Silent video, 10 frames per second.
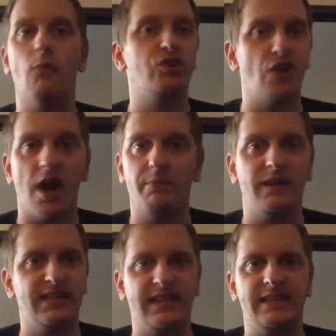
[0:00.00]
not have been a
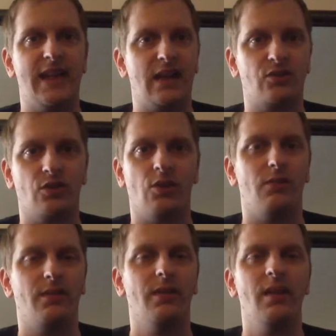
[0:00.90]
ticky-tack call.
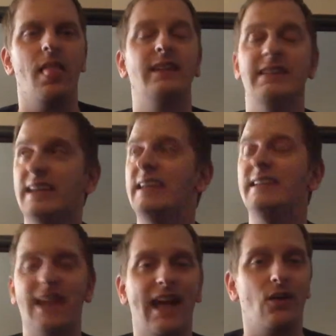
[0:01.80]

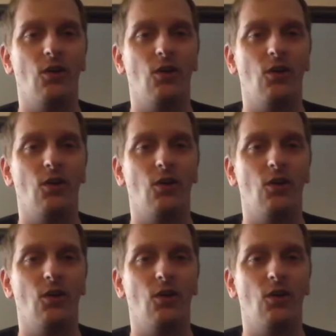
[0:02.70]
Ticky-tack